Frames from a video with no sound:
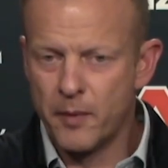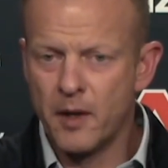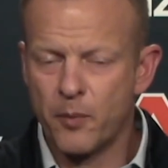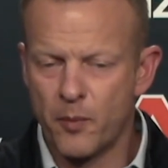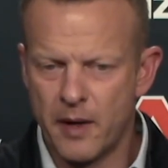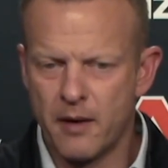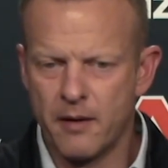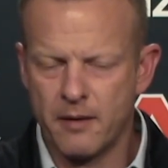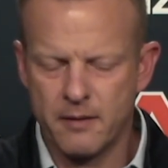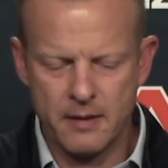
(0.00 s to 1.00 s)

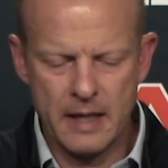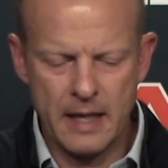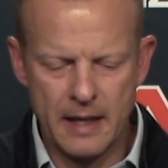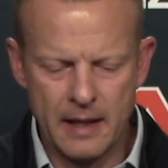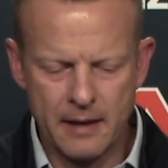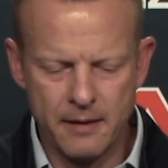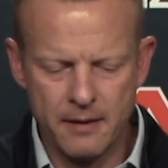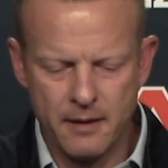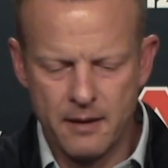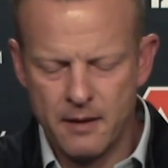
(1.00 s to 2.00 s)
prepared, and,
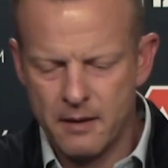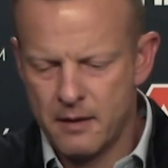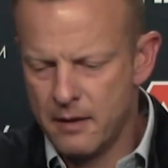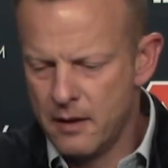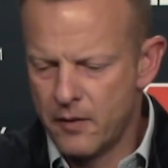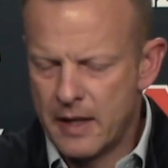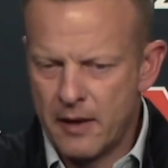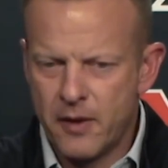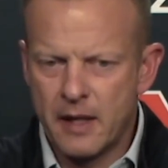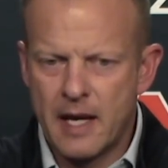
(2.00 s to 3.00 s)
you know, then I
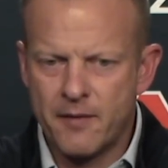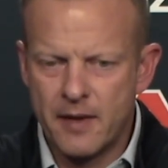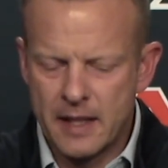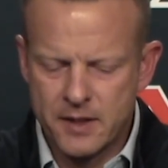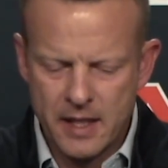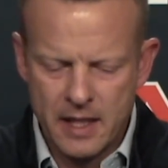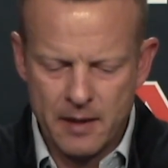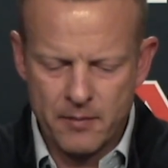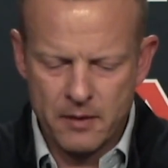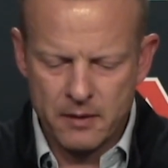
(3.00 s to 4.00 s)
think having that
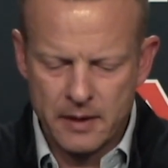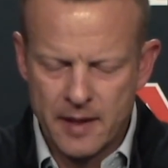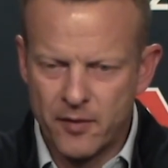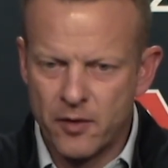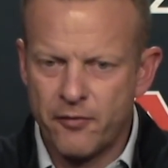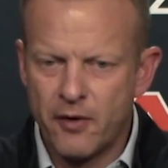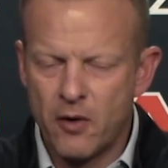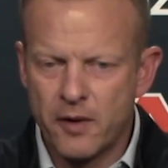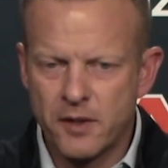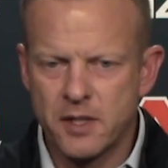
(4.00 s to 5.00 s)
same level of
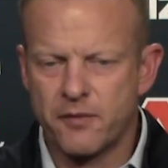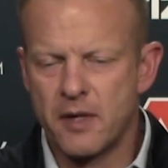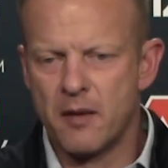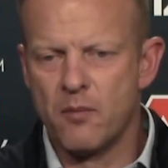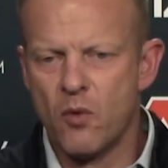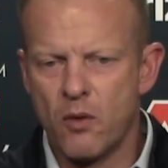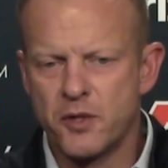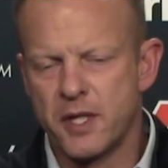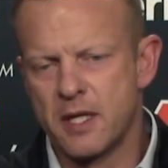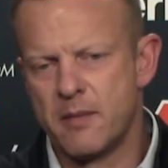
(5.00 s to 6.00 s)
focus, if not more, as
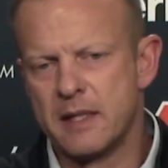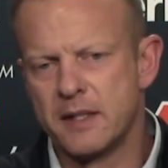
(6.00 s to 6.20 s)
you come out in the